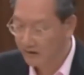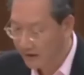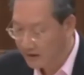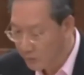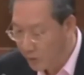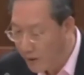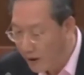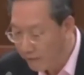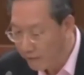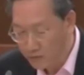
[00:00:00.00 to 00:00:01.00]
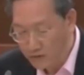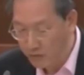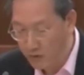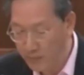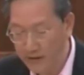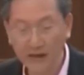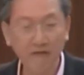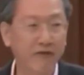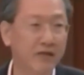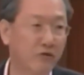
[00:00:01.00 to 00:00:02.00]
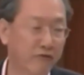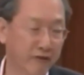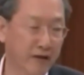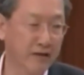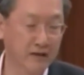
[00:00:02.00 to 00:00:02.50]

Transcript: and the mobile phones replacing face-to-face